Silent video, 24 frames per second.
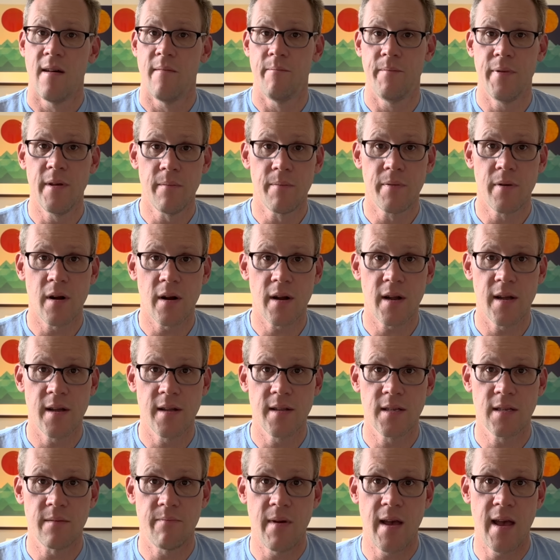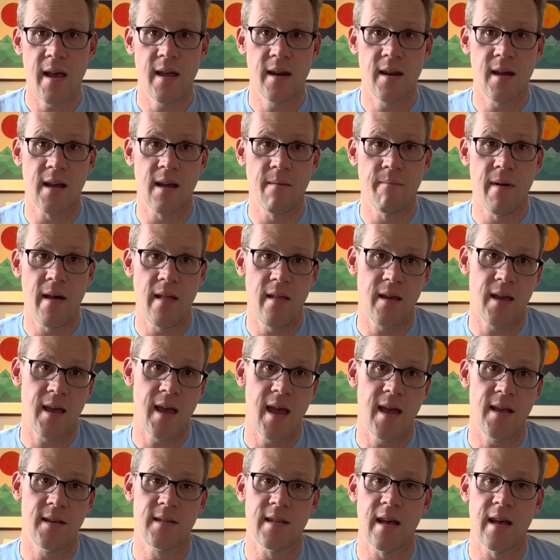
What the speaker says: Bill Perkins made a compelling case